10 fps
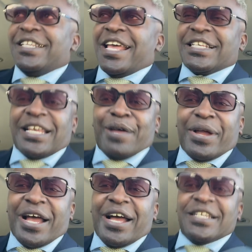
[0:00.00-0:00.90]
next time,
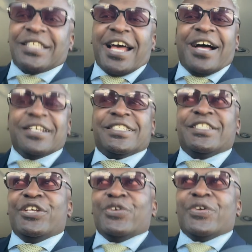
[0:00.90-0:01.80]
guys, I'll
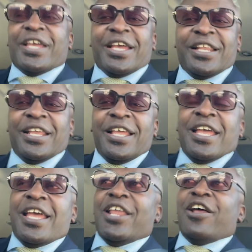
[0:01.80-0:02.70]
see you again.
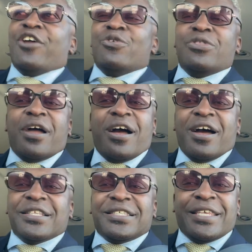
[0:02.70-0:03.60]
And all you
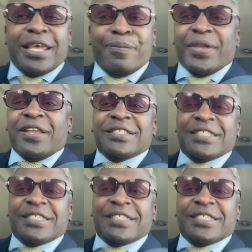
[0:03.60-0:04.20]
non-tipping